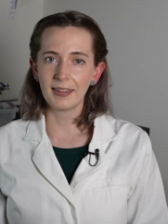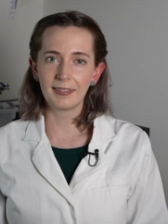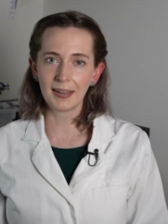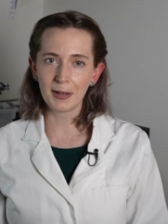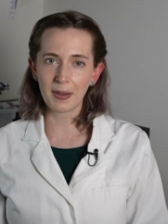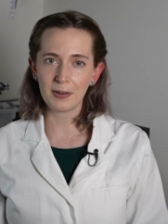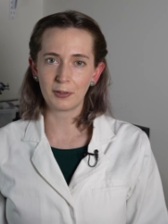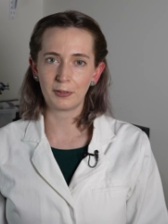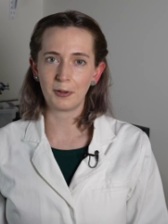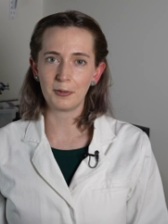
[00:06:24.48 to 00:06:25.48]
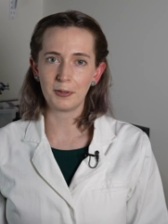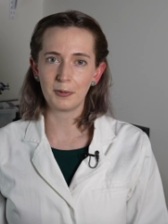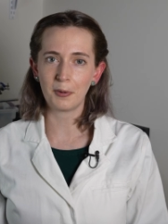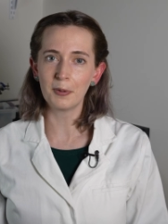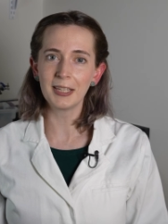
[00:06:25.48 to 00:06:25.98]
The setup I just showed
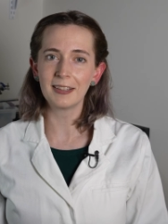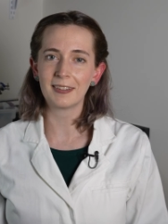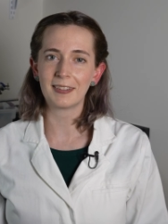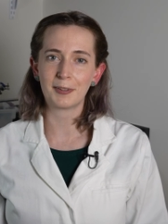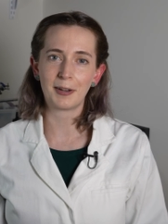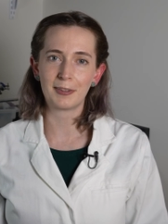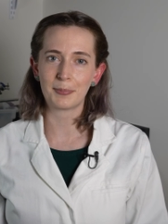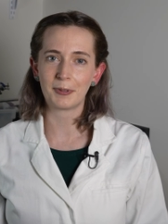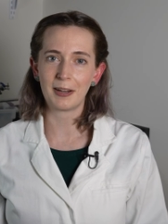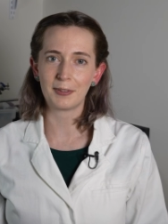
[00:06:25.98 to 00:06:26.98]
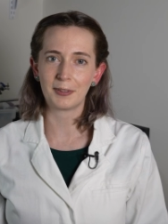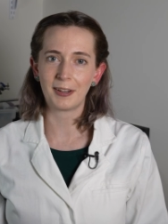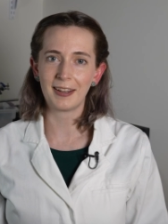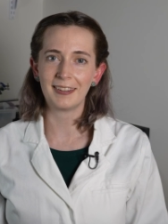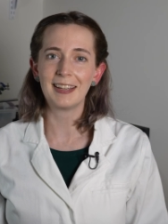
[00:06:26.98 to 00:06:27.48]
you only looked at transpiration rate